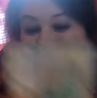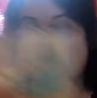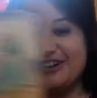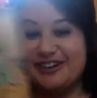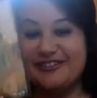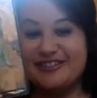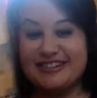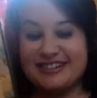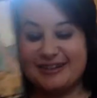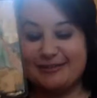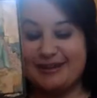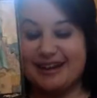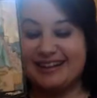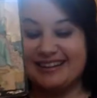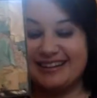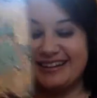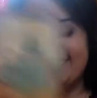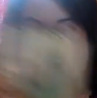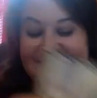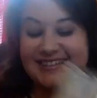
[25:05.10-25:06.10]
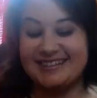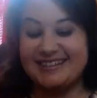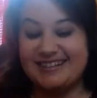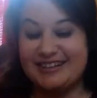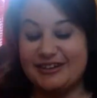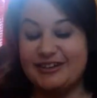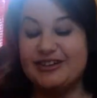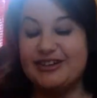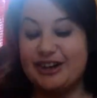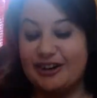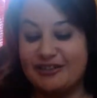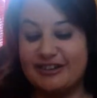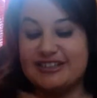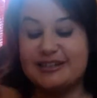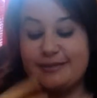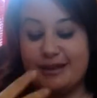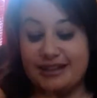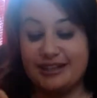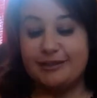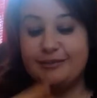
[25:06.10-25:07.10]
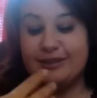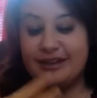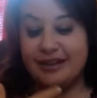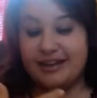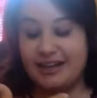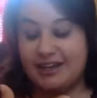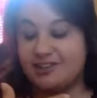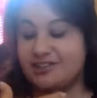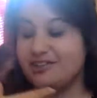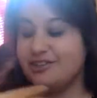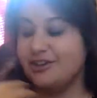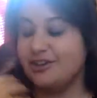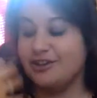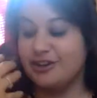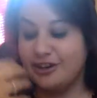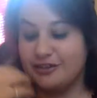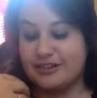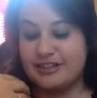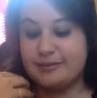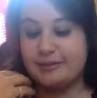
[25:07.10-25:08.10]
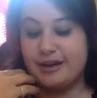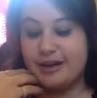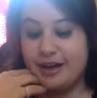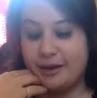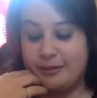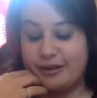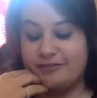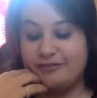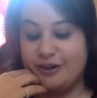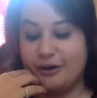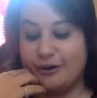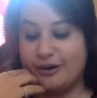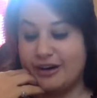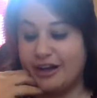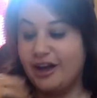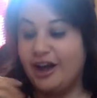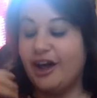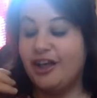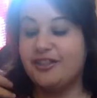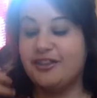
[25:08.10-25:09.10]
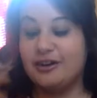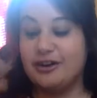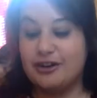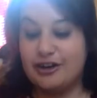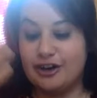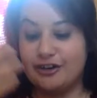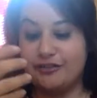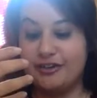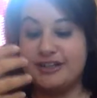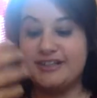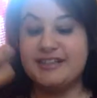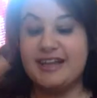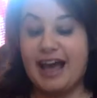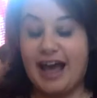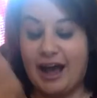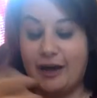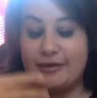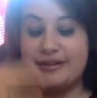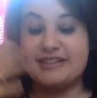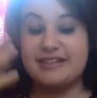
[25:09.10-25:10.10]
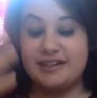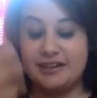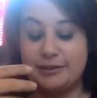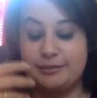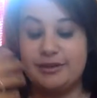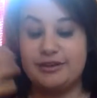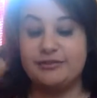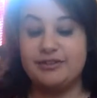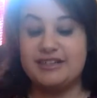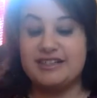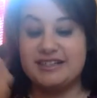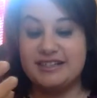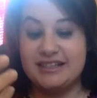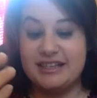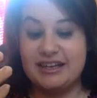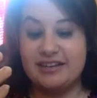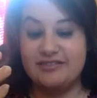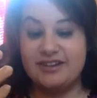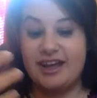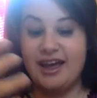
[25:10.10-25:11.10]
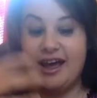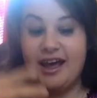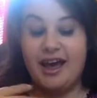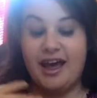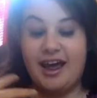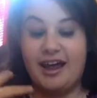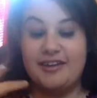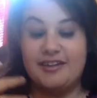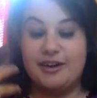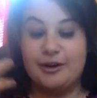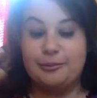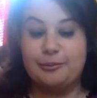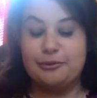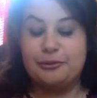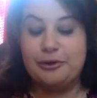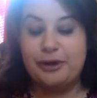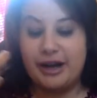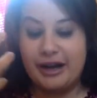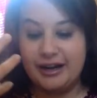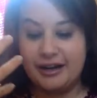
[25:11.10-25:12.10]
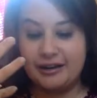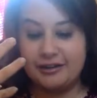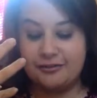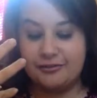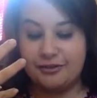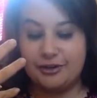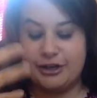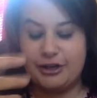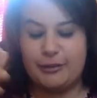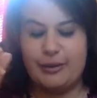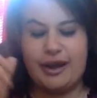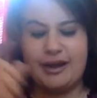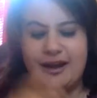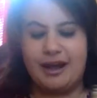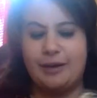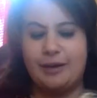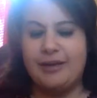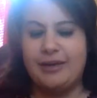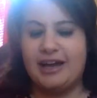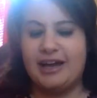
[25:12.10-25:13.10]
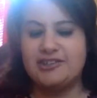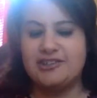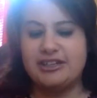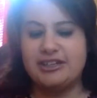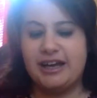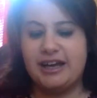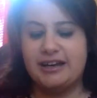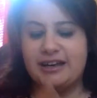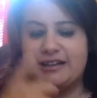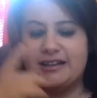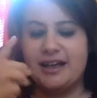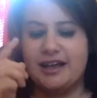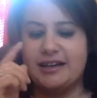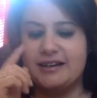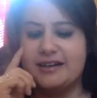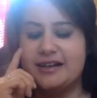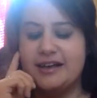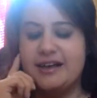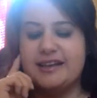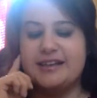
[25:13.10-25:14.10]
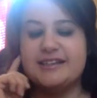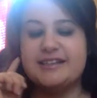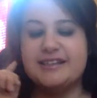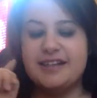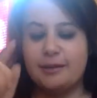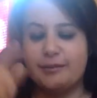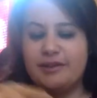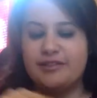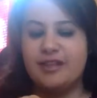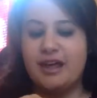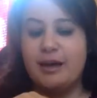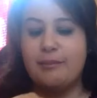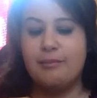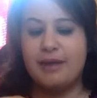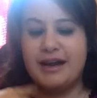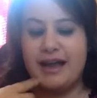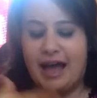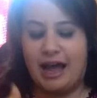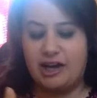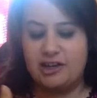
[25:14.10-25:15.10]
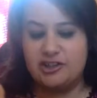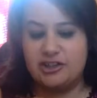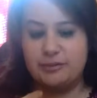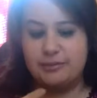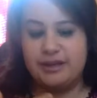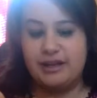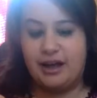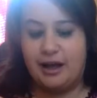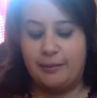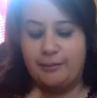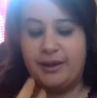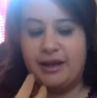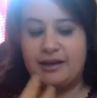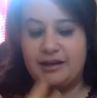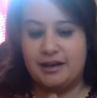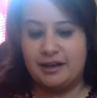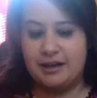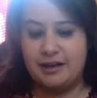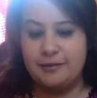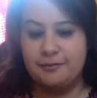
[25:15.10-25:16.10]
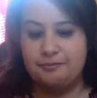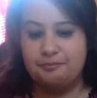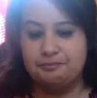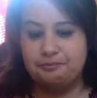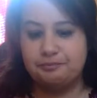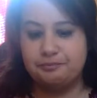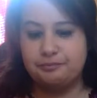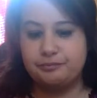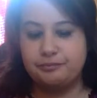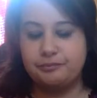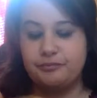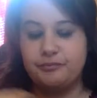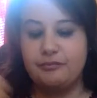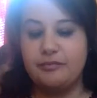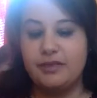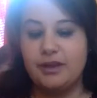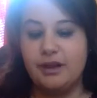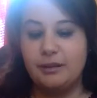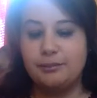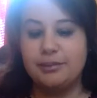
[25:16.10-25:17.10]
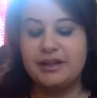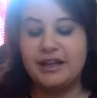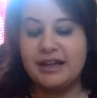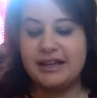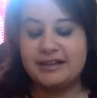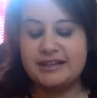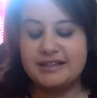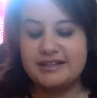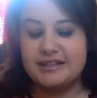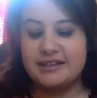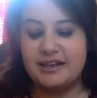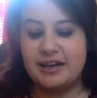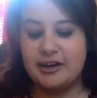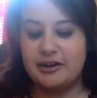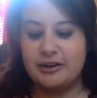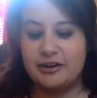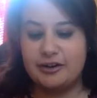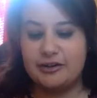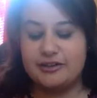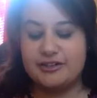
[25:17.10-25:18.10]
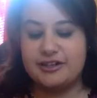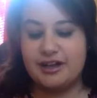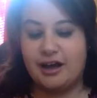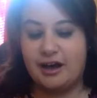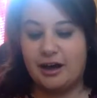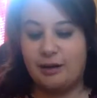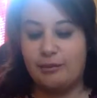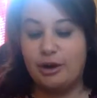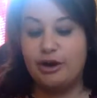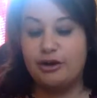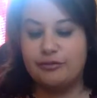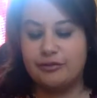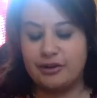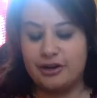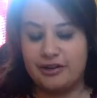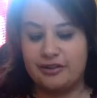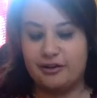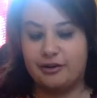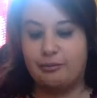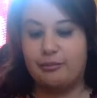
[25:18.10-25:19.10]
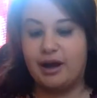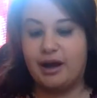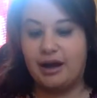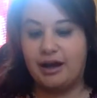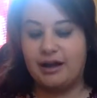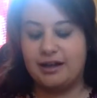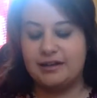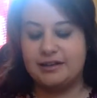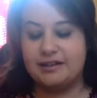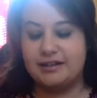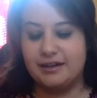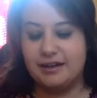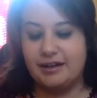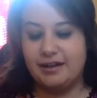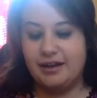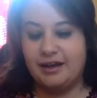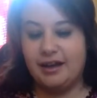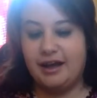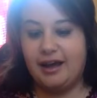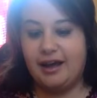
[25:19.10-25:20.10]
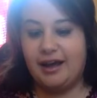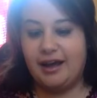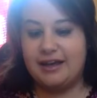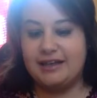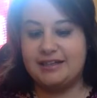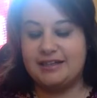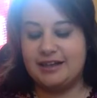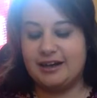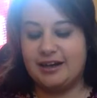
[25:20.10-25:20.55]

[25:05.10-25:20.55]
nervous about this. They're nervous about the communication. They're nervous about coming forward. They're nervous how it's going to be received, and they're praying for you. And I'm actually getting that some of them might actually be up at night playing these scenarios over in their mind, and